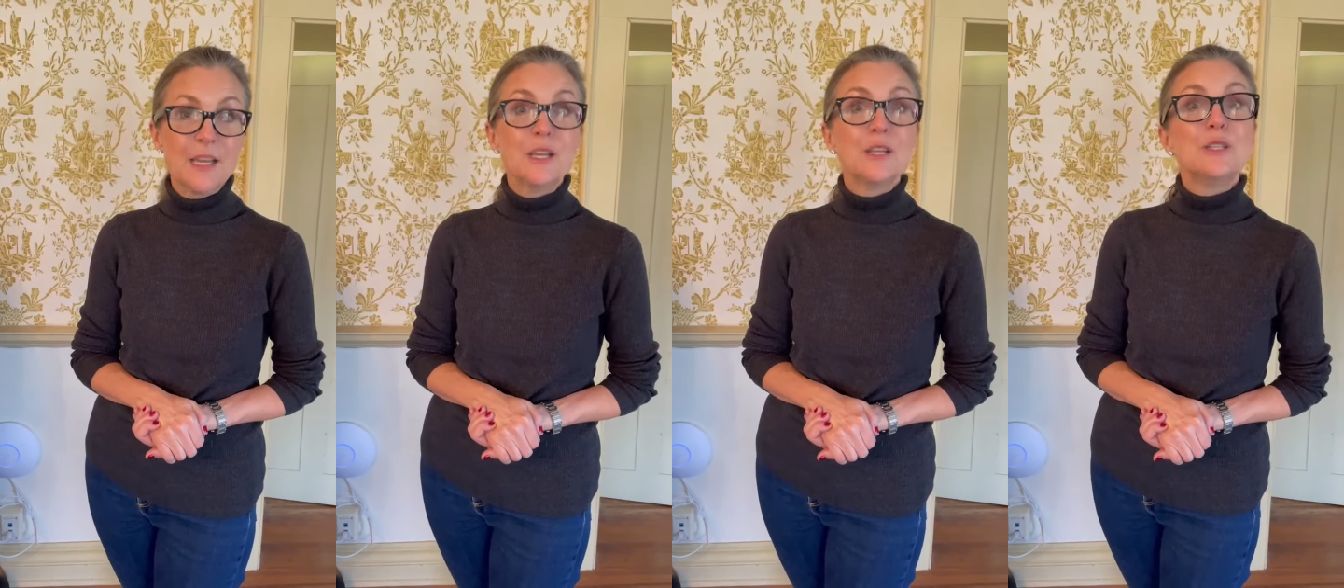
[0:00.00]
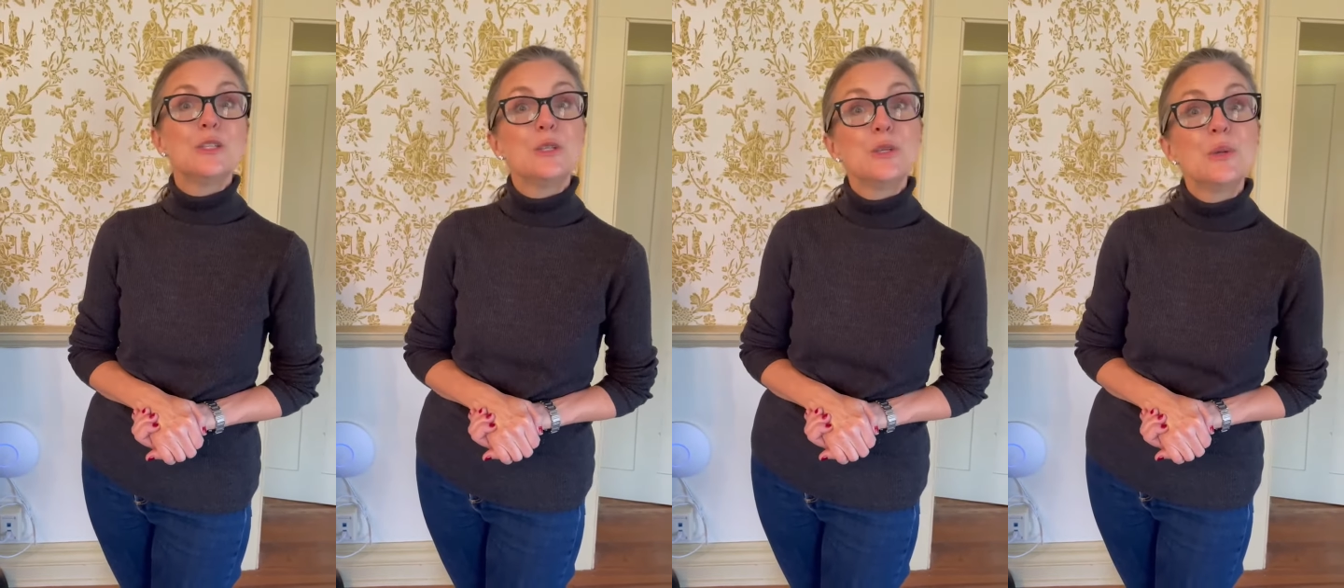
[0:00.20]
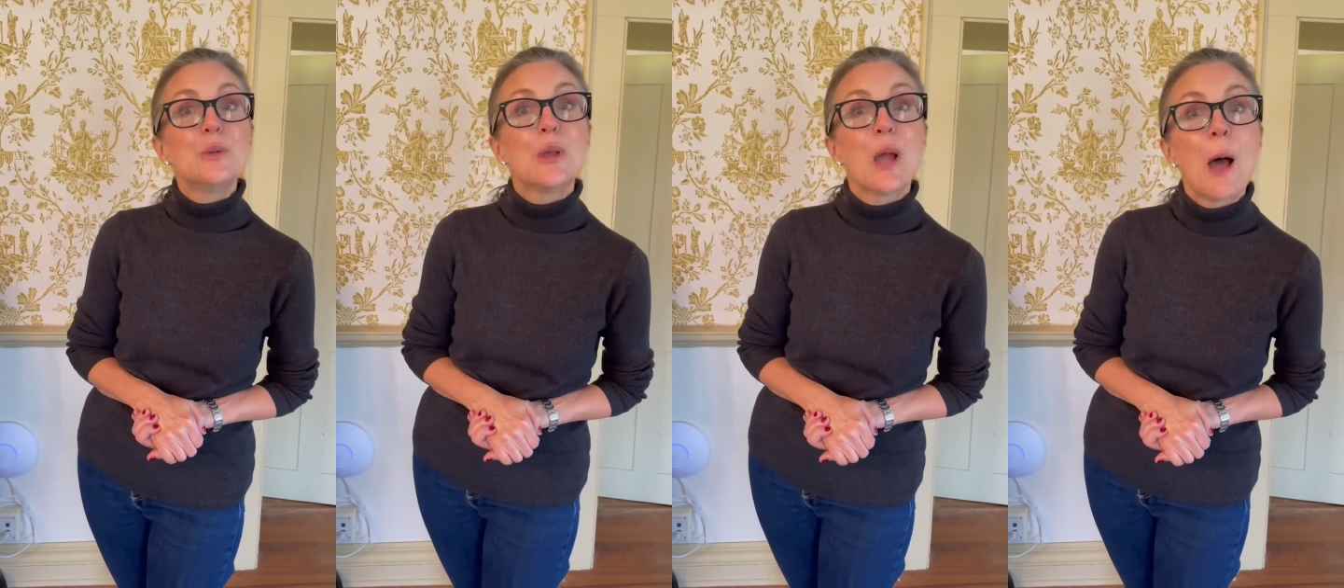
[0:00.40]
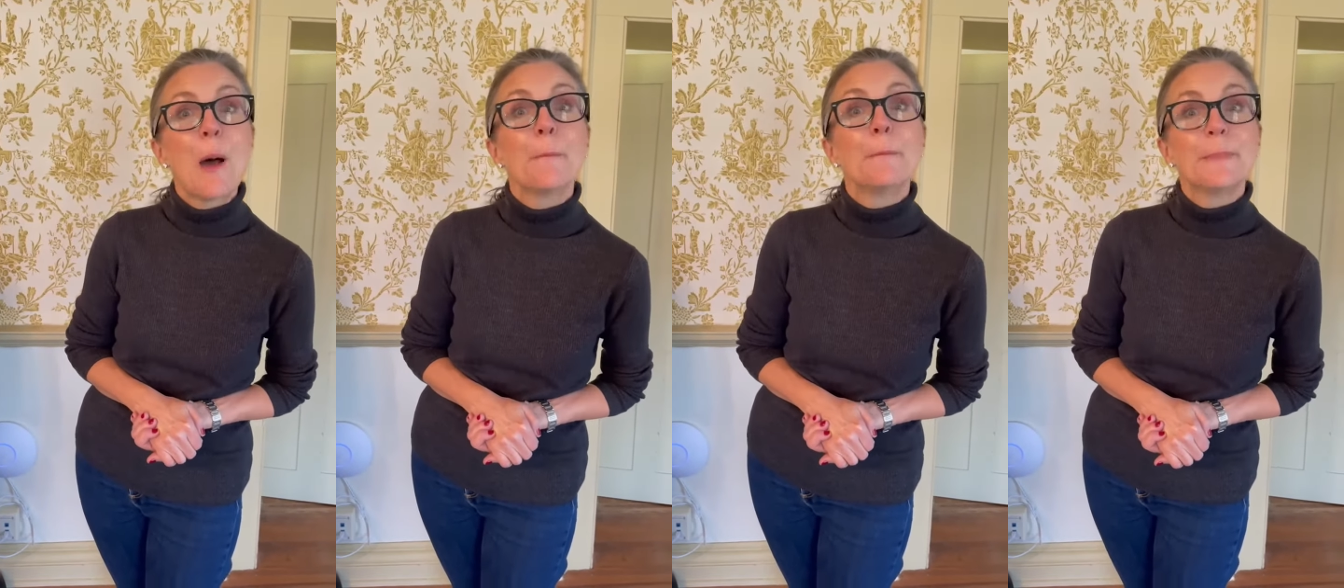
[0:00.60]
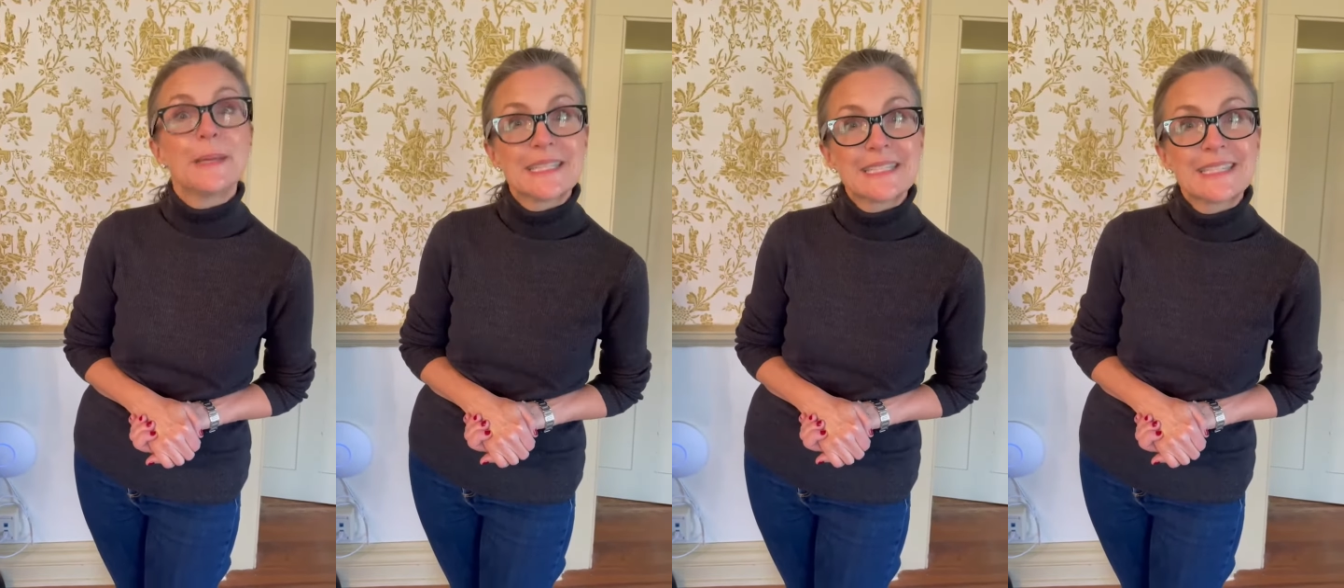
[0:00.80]
Do not
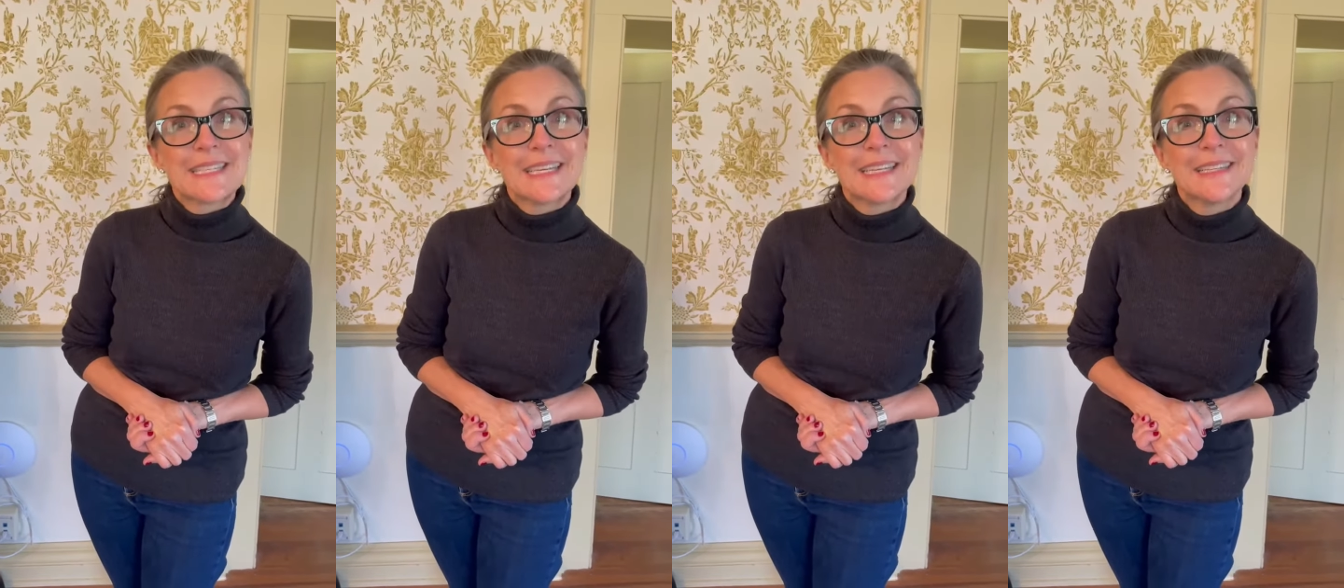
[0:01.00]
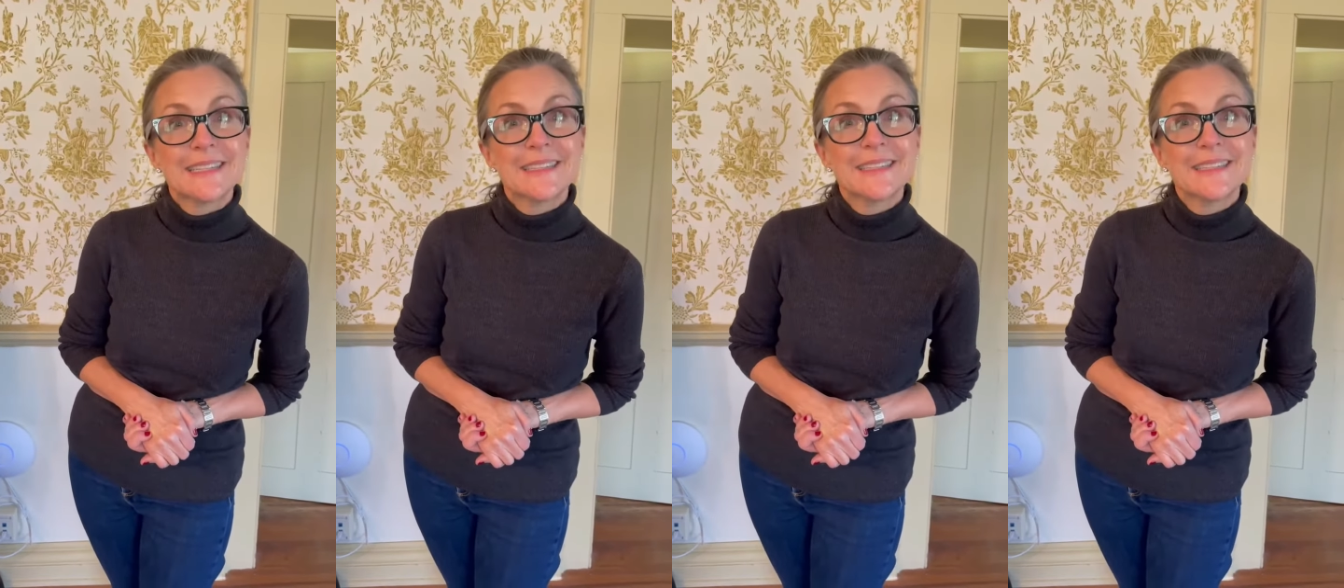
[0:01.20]
miss it.